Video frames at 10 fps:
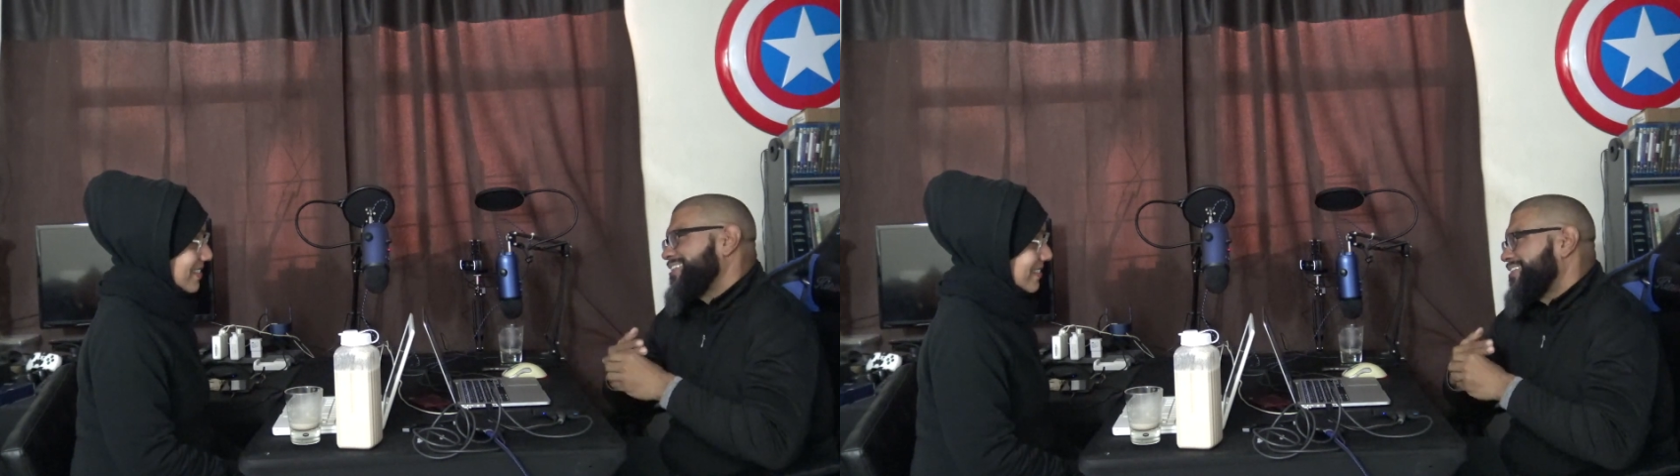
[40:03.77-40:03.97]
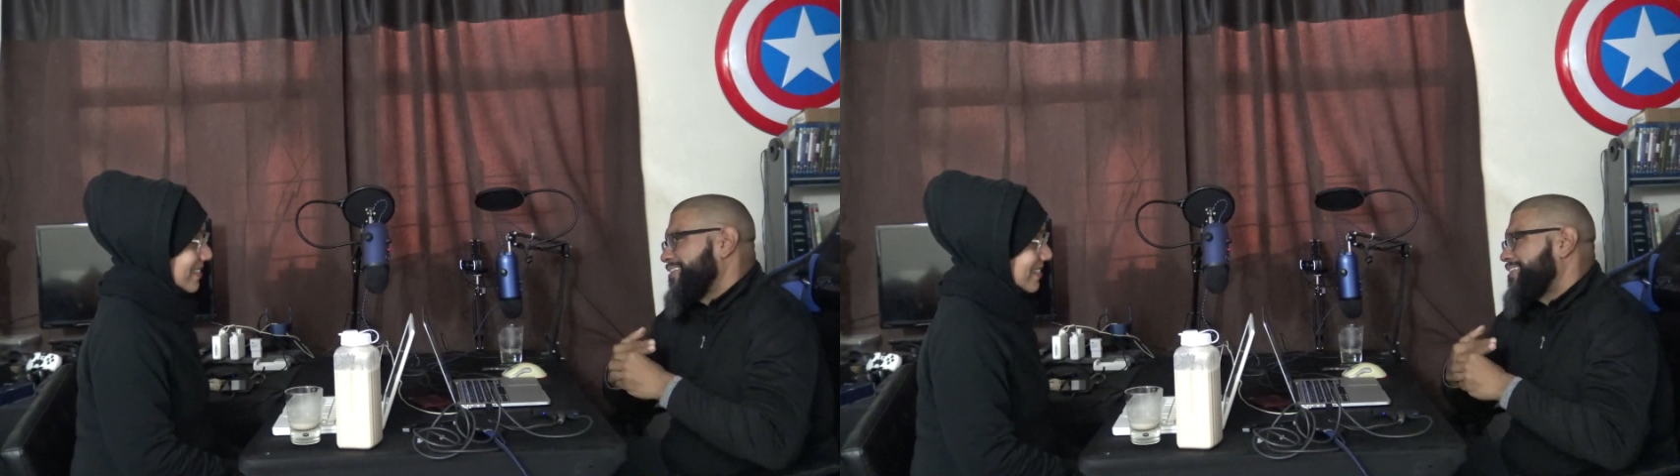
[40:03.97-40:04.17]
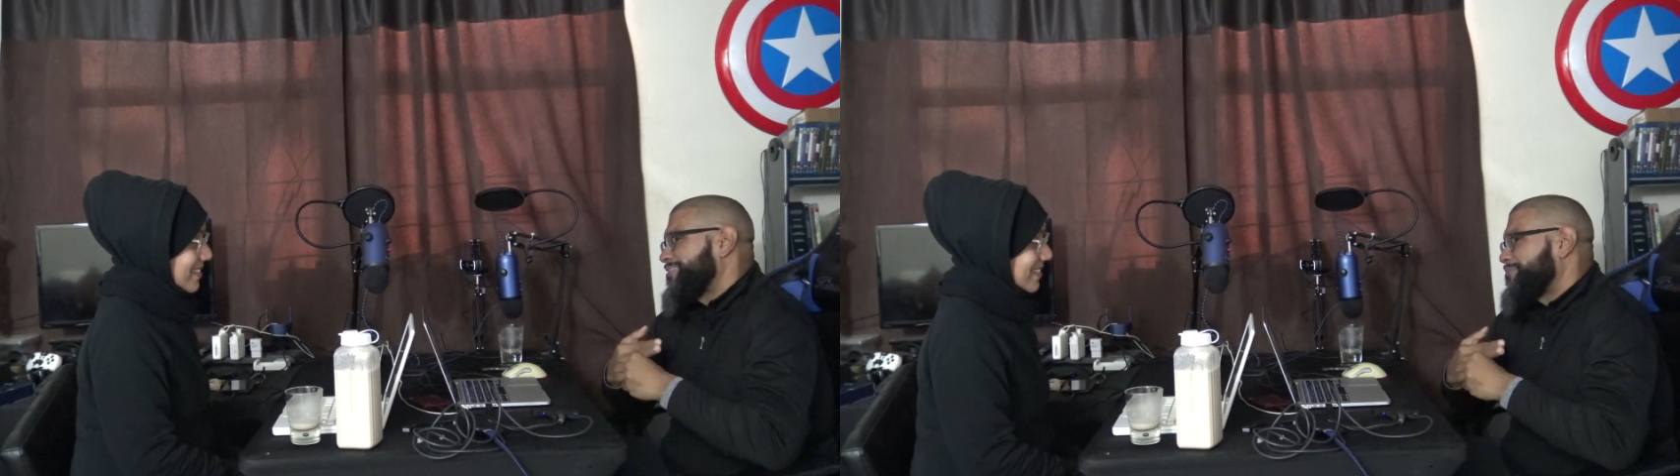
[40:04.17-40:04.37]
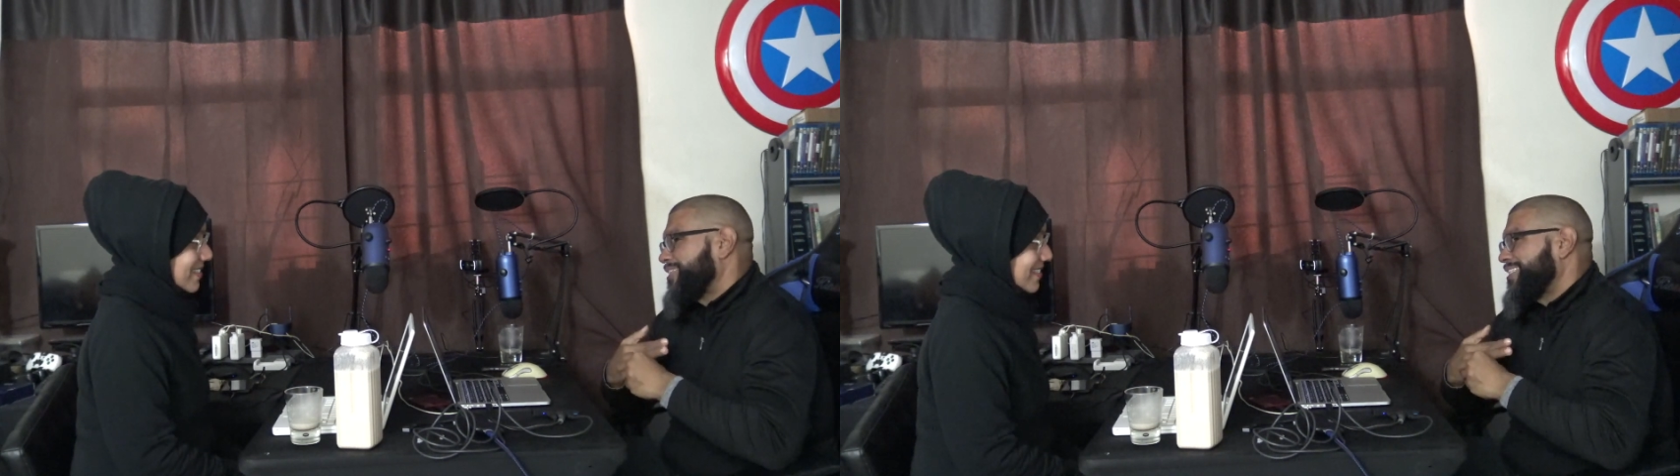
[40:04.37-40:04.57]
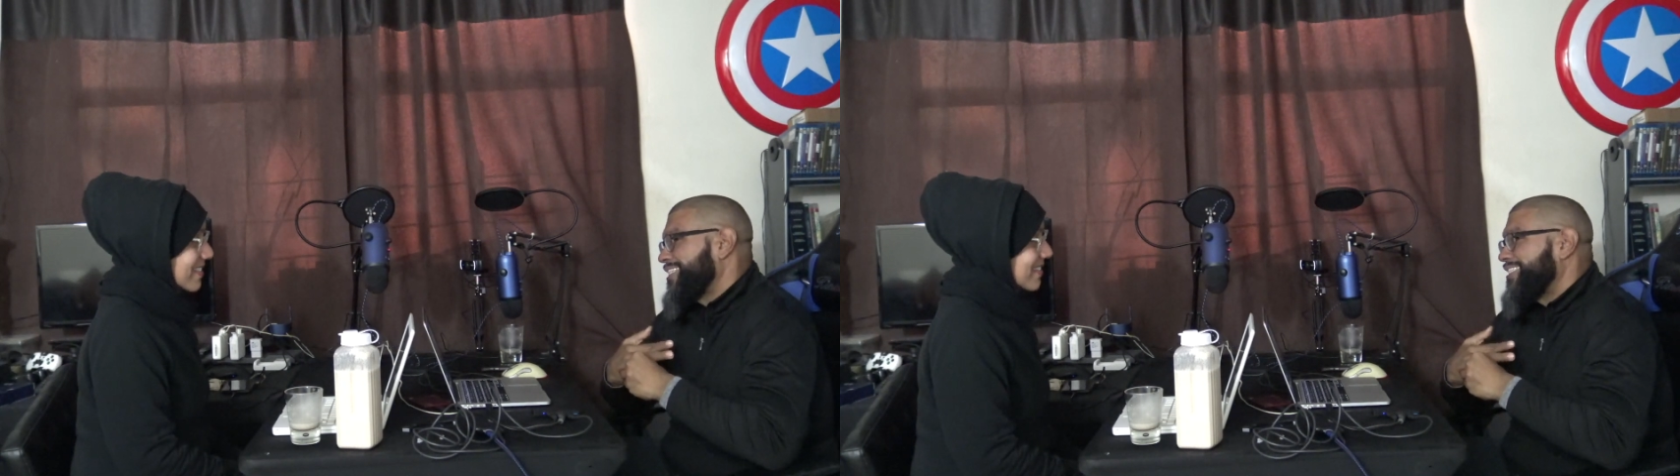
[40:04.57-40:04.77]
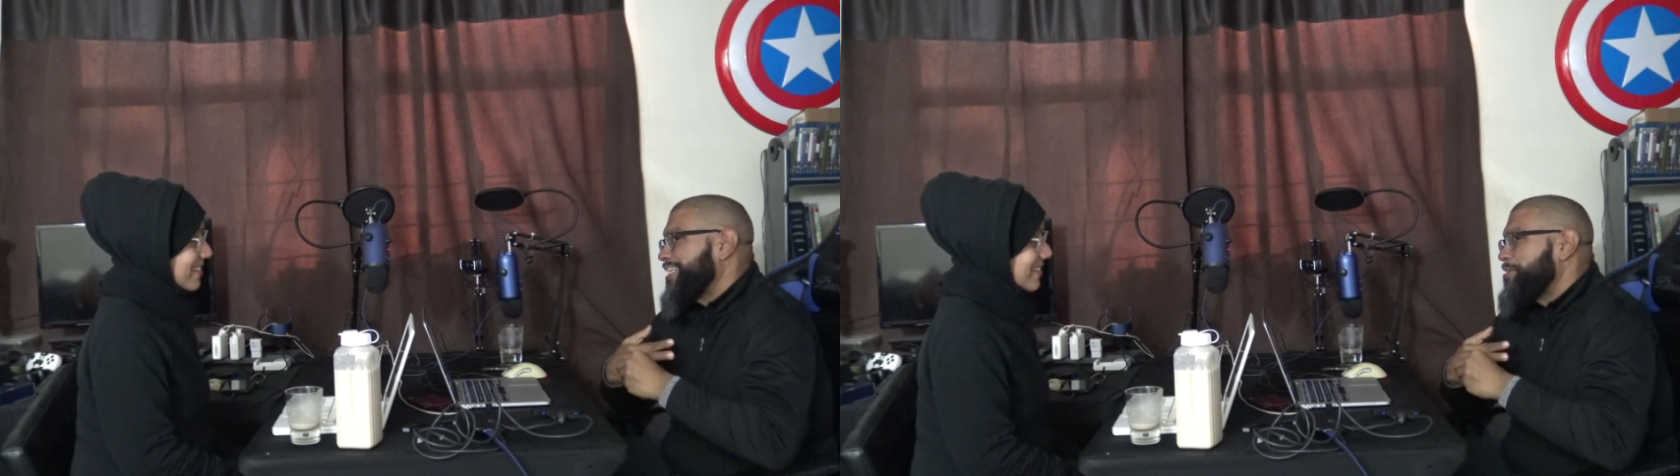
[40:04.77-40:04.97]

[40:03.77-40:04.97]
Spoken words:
Oh, fucking, it's